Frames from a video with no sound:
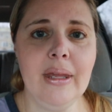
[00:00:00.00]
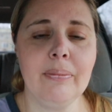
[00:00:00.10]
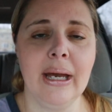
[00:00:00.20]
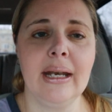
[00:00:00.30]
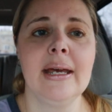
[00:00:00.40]

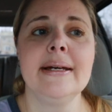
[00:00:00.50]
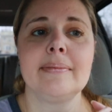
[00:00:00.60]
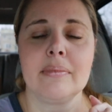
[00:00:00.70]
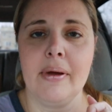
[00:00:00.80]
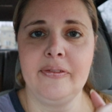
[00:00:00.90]
But
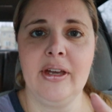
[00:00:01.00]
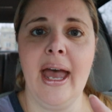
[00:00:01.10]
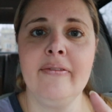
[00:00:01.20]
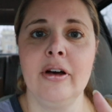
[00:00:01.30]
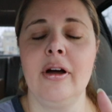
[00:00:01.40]
if you
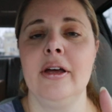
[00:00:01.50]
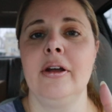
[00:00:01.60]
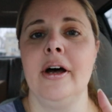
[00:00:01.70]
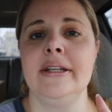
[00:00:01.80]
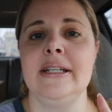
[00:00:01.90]
have an
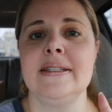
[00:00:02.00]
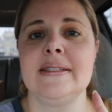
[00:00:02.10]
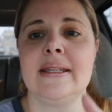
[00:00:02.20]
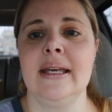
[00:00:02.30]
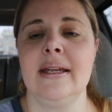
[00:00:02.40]

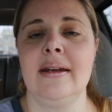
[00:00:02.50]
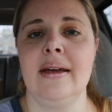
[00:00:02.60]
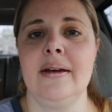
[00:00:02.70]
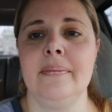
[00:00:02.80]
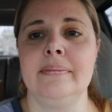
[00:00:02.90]
Aldi's,
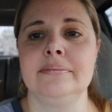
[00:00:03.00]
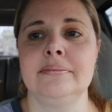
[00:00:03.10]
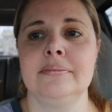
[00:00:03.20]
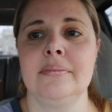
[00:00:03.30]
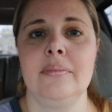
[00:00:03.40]
then
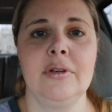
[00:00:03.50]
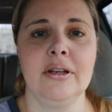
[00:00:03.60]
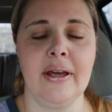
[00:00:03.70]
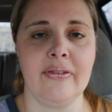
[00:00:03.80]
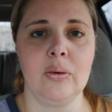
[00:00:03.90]

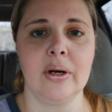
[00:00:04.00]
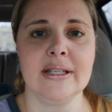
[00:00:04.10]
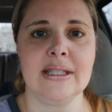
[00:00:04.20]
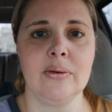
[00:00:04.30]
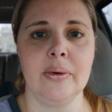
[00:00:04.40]
you'll definitely want to
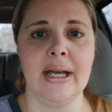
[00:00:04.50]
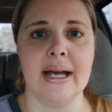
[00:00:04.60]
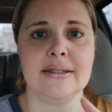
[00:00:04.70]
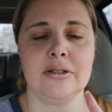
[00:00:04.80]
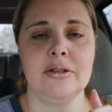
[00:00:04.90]
see what we
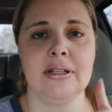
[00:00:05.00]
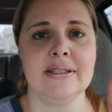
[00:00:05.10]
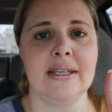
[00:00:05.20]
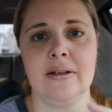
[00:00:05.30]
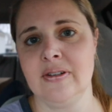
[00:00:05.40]
got so you can
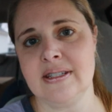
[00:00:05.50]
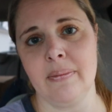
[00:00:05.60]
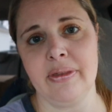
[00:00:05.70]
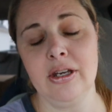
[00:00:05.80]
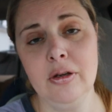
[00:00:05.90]
see if it's
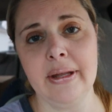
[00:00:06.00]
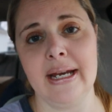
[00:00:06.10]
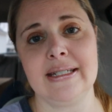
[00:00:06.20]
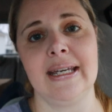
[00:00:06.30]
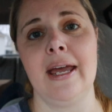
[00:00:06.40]
something you'd
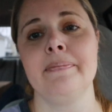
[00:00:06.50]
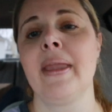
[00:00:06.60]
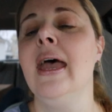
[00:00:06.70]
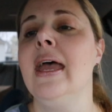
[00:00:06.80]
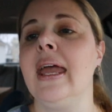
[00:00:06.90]
like to get.
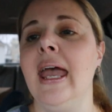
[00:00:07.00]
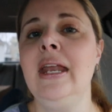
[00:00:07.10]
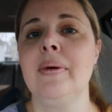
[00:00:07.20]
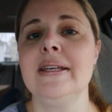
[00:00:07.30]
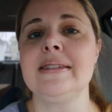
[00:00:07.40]

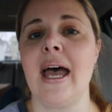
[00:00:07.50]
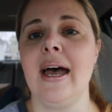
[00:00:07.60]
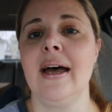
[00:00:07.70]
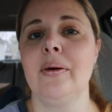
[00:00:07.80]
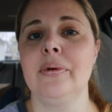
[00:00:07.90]
Anyways,
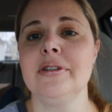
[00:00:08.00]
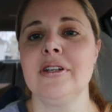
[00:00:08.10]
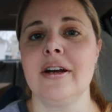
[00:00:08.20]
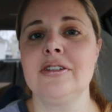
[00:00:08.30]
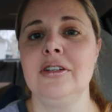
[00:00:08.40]
we'll
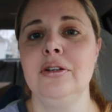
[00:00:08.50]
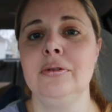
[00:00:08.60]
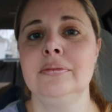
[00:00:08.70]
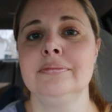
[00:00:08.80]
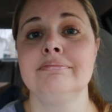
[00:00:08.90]
talk to
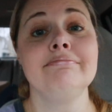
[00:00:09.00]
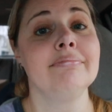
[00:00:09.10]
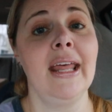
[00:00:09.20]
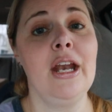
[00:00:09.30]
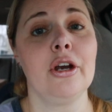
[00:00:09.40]
you
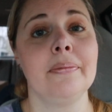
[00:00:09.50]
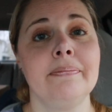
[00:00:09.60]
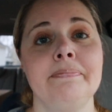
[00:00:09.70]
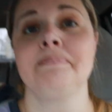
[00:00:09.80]
later.